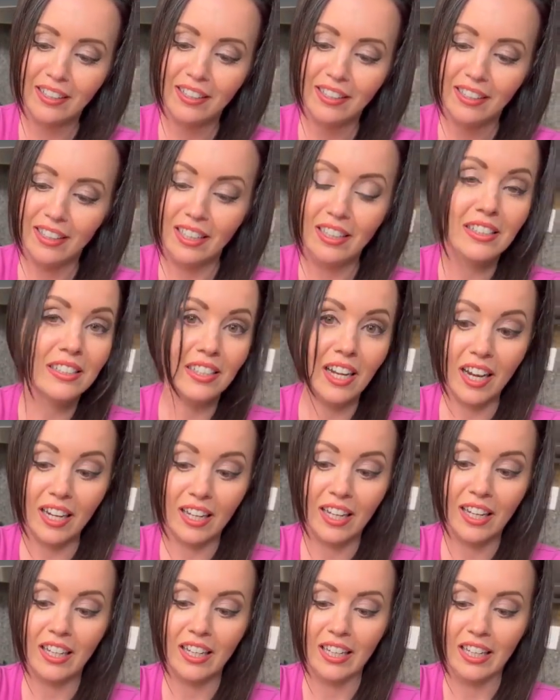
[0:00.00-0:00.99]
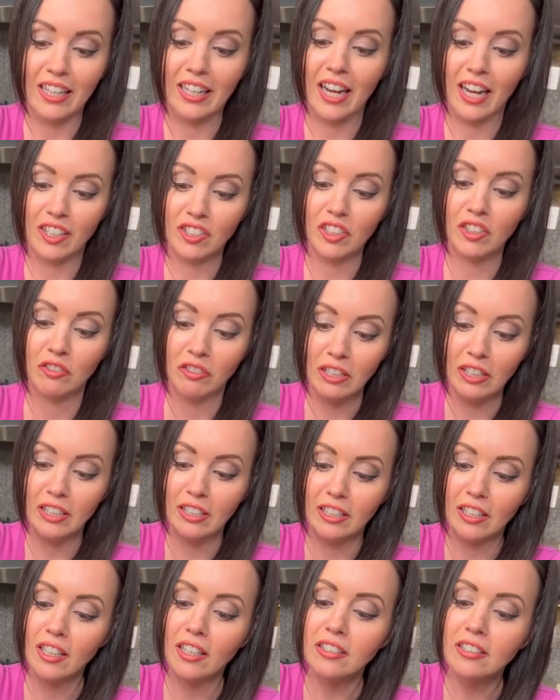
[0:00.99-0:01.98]
He's not kidding. He actually really
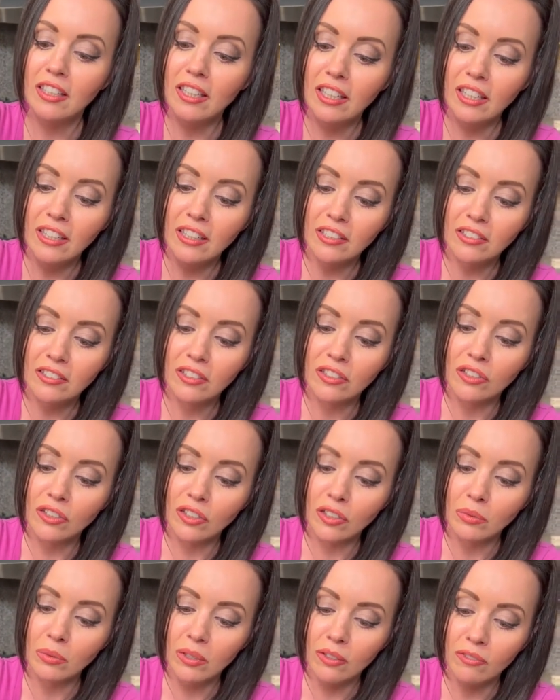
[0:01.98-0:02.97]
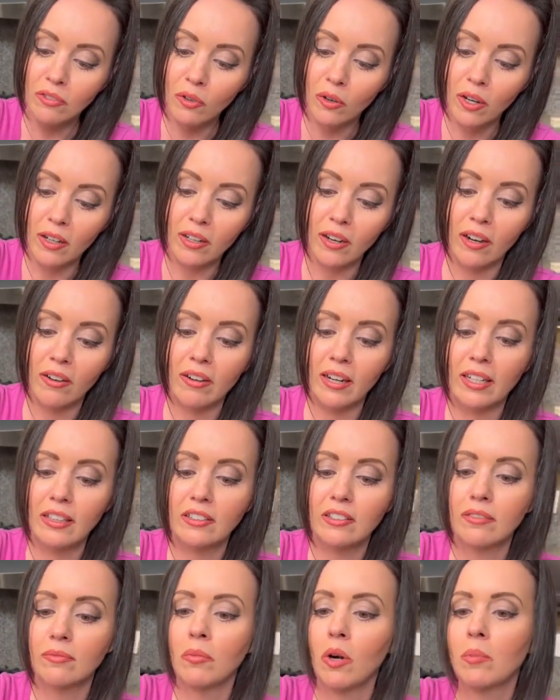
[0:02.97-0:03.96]
does eat his desserts with a fork. All right,
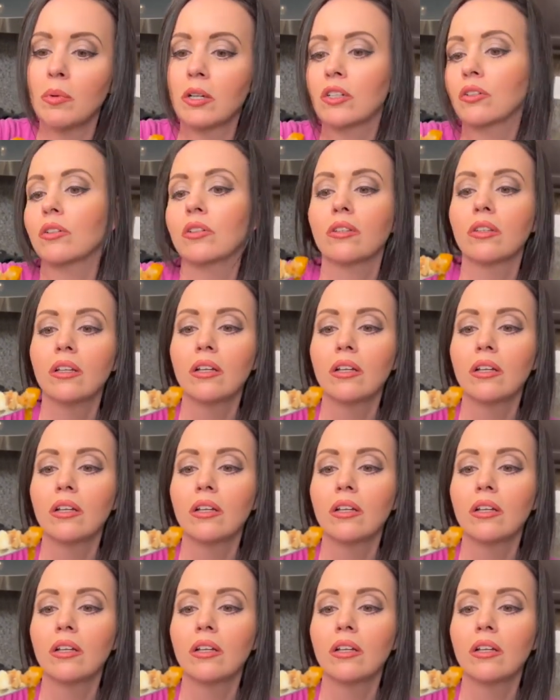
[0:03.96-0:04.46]
moment of truth.